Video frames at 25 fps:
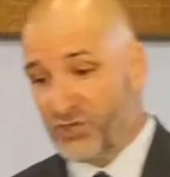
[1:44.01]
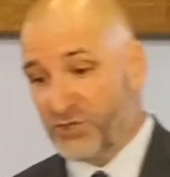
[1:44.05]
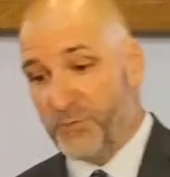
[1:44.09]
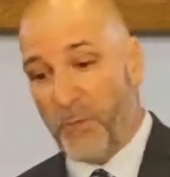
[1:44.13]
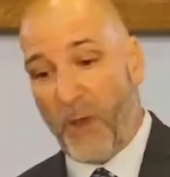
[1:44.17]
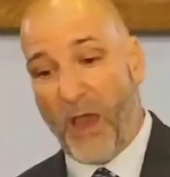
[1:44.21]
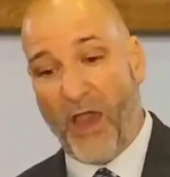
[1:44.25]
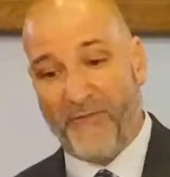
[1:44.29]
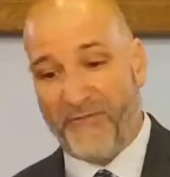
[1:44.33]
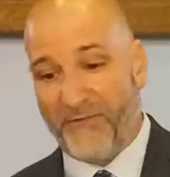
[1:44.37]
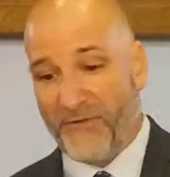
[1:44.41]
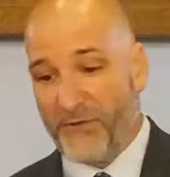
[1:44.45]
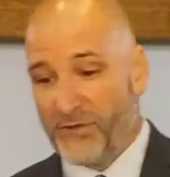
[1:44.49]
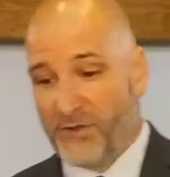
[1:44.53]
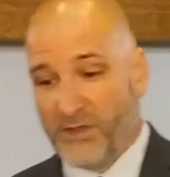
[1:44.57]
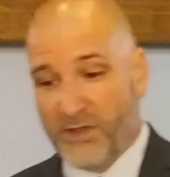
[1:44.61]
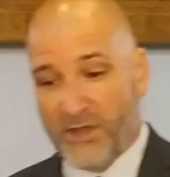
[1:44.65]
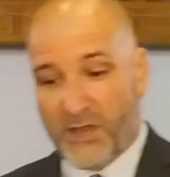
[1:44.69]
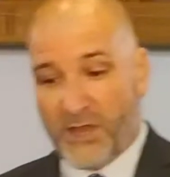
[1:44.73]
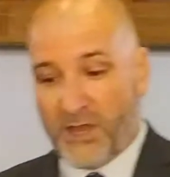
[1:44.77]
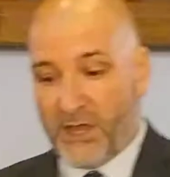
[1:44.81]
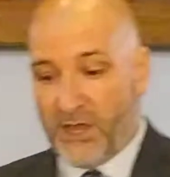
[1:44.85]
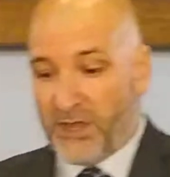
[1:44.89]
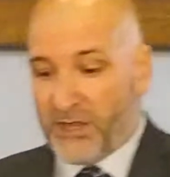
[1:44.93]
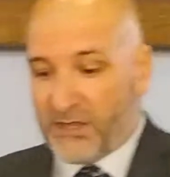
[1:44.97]

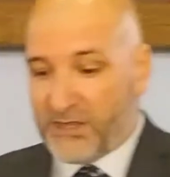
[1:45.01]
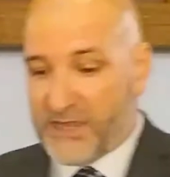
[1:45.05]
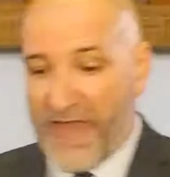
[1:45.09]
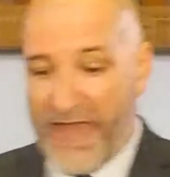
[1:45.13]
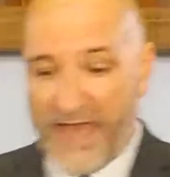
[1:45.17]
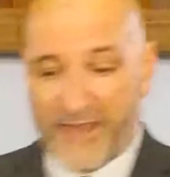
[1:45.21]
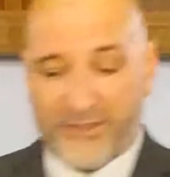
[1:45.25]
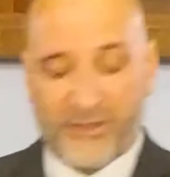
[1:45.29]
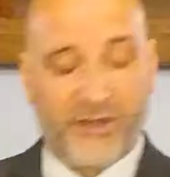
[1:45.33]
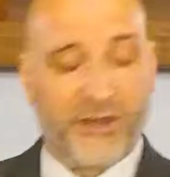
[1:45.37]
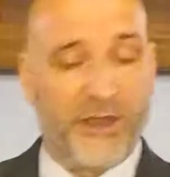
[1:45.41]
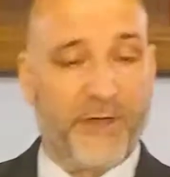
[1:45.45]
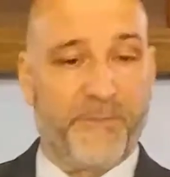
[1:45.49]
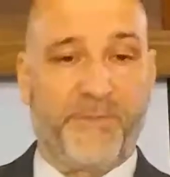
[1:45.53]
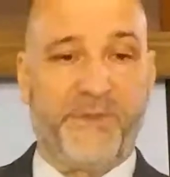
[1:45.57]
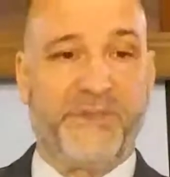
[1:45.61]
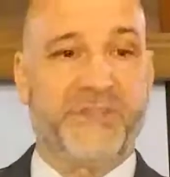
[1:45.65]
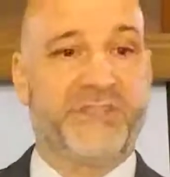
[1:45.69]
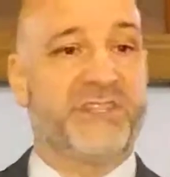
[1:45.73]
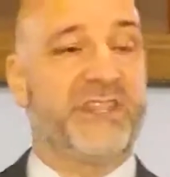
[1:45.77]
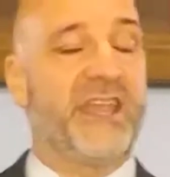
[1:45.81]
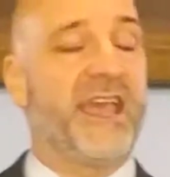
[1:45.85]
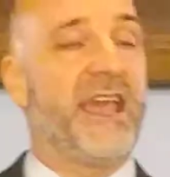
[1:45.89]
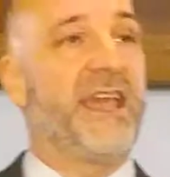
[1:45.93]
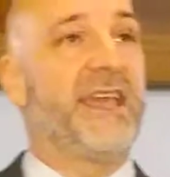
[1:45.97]
Spafford gathered up
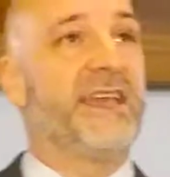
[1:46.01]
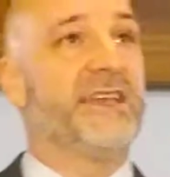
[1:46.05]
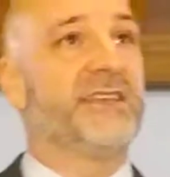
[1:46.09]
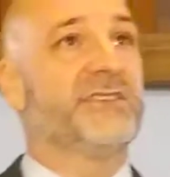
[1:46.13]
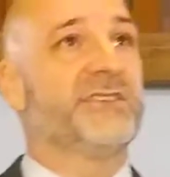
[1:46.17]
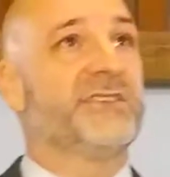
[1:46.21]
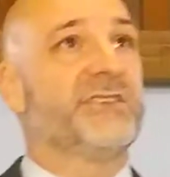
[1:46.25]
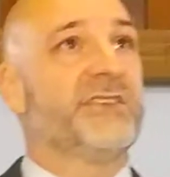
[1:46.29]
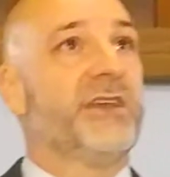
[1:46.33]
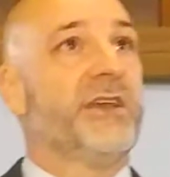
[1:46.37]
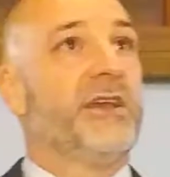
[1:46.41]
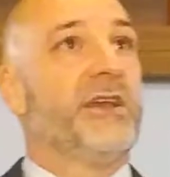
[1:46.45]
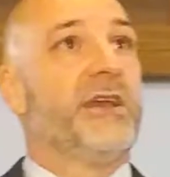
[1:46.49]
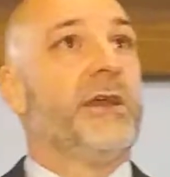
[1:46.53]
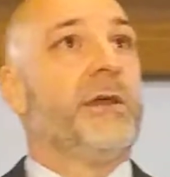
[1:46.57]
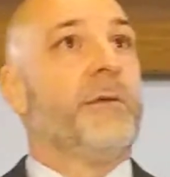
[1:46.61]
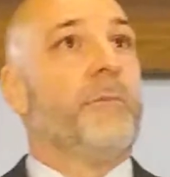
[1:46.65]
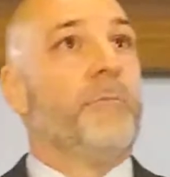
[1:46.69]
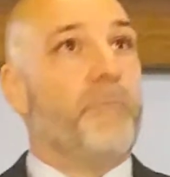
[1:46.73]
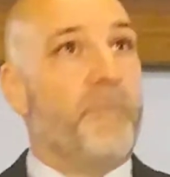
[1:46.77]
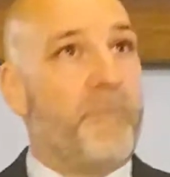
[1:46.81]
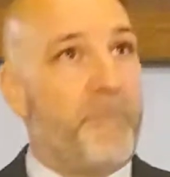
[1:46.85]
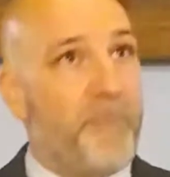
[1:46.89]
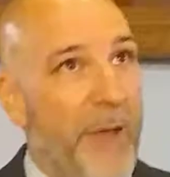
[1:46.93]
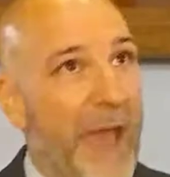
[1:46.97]
his things,
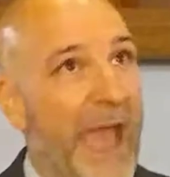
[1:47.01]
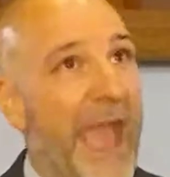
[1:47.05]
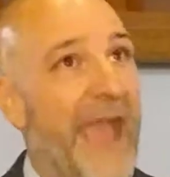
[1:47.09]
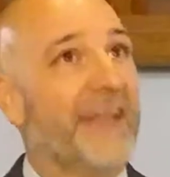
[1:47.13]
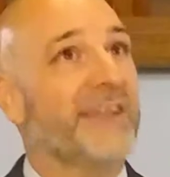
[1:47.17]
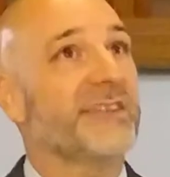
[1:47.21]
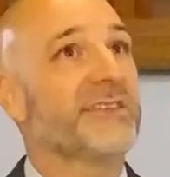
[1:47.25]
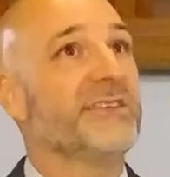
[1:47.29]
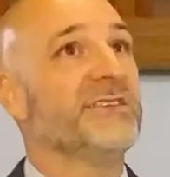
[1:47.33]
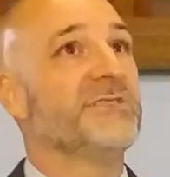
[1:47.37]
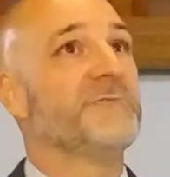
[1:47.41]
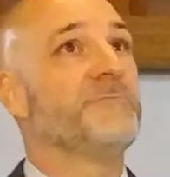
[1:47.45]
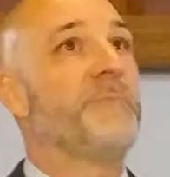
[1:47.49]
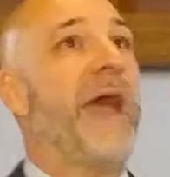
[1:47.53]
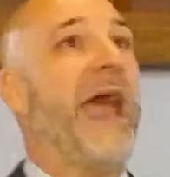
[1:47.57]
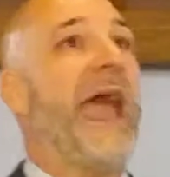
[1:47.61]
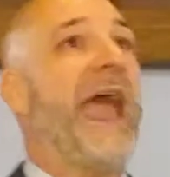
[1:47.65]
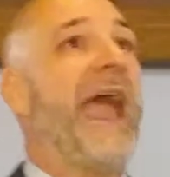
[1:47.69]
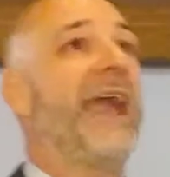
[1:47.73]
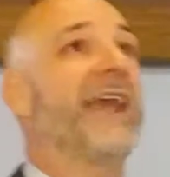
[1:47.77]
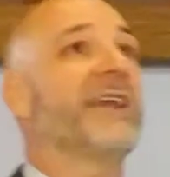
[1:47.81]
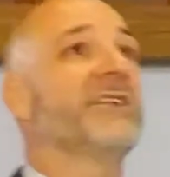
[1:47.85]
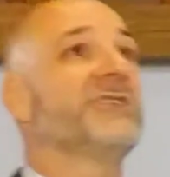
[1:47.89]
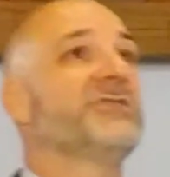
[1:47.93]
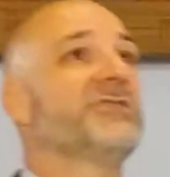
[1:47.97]
packed his
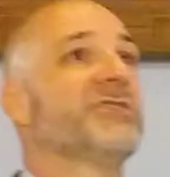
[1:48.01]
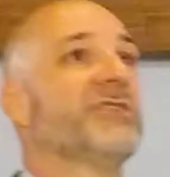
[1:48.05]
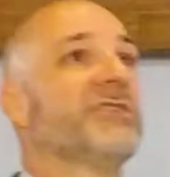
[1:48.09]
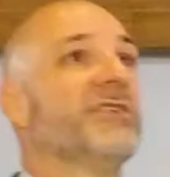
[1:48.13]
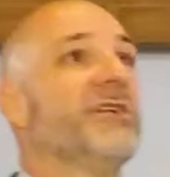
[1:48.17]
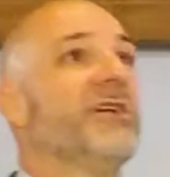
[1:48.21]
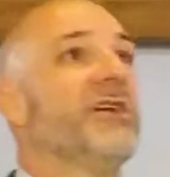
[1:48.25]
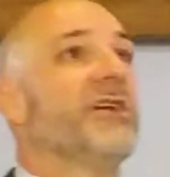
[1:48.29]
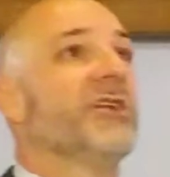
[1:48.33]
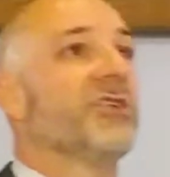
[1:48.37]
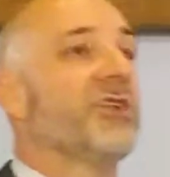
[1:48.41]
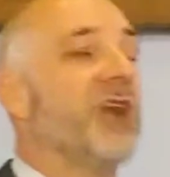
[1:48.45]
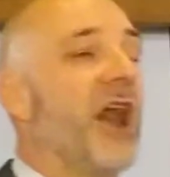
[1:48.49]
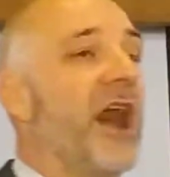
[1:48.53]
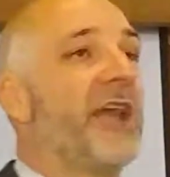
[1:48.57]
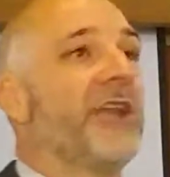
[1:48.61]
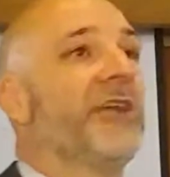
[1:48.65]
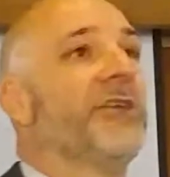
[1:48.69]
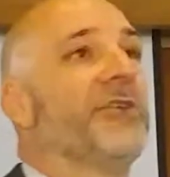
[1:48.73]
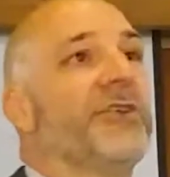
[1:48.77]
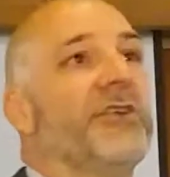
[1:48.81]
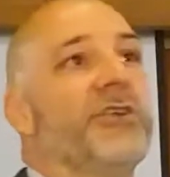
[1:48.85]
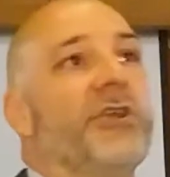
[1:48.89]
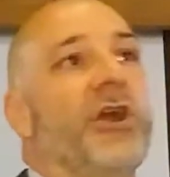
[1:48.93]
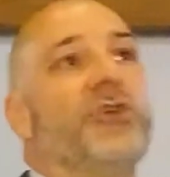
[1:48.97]
bags, got
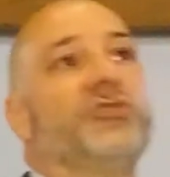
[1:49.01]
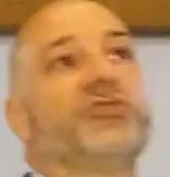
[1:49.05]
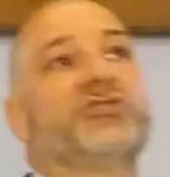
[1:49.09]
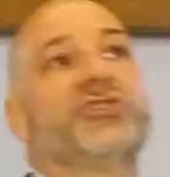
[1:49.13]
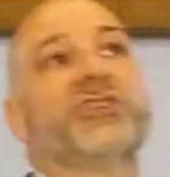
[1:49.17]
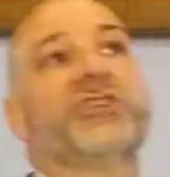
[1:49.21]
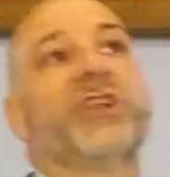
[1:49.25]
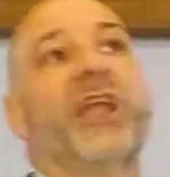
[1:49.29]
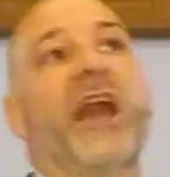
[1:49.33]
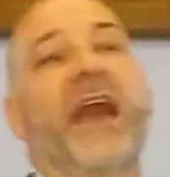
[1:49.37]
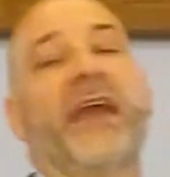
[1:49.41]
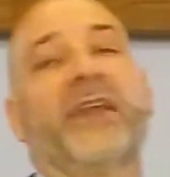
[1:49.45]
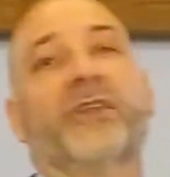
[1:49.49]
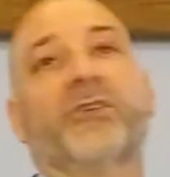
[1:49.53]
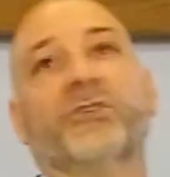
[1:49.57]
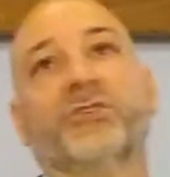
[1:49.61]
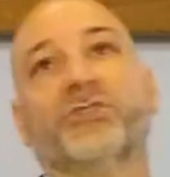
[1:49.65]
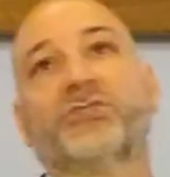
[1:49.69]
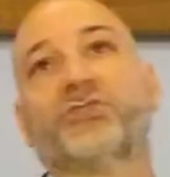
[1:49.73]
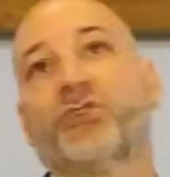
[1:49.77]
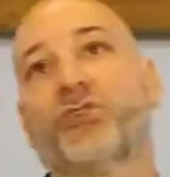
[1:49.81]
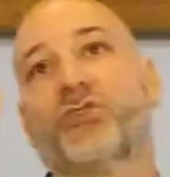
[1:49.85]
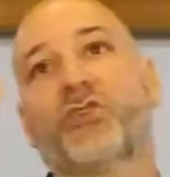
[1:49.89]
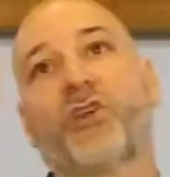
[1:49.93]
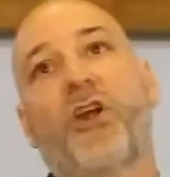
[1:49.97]
on an ocean liner,
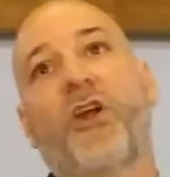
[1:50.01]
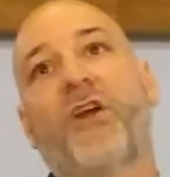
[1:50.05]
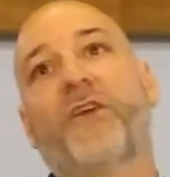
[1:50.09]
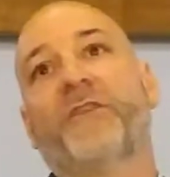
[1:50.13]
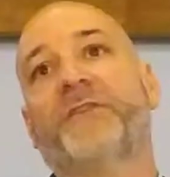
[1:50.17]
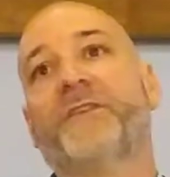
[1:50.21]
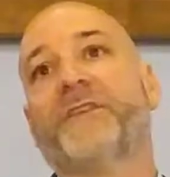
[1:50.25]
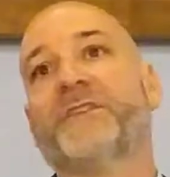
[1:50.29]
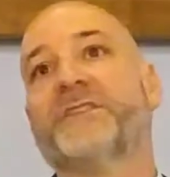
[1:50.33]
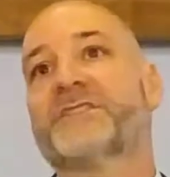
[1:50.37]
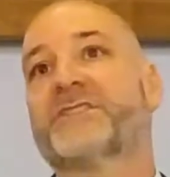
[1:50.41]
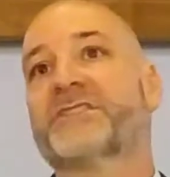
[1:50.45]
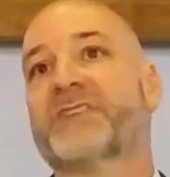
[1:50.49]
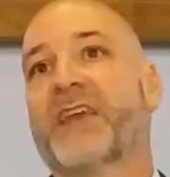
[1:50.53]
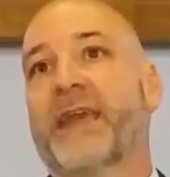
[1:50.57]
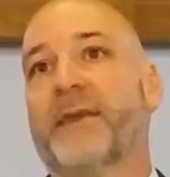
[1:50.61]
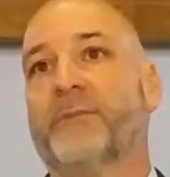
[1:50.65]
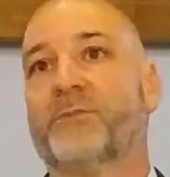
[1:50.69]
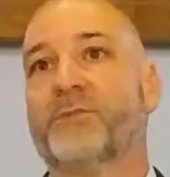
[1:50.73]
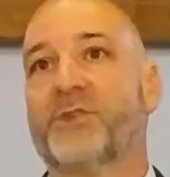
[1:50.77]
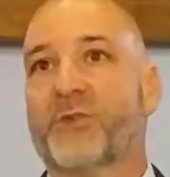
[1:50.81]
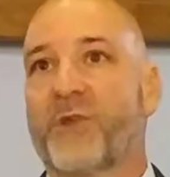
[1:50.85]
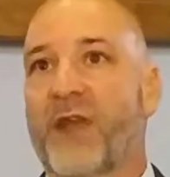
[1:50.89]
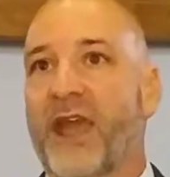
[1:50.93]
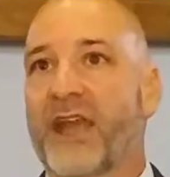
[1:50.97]
and took off in the
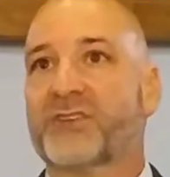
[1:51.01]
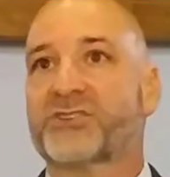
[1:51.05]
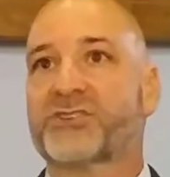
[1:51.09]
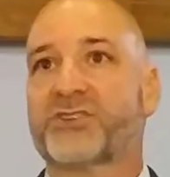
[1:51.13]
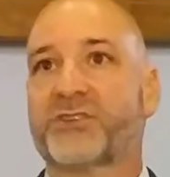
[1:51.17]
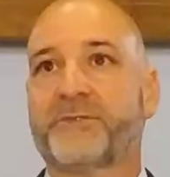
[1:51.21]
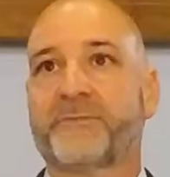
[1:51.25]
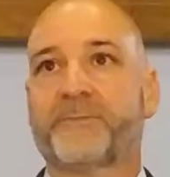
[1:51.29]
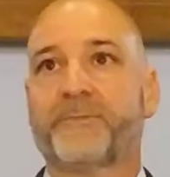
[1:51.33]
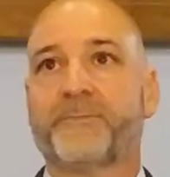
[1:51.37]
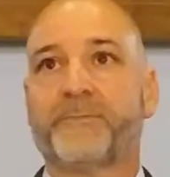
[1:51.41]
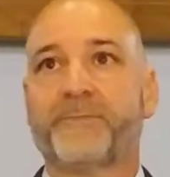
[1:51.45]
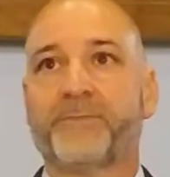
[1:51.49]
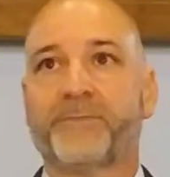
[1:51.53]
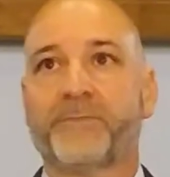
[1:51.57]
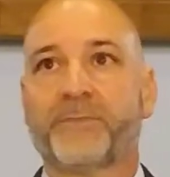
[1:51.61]
same direction.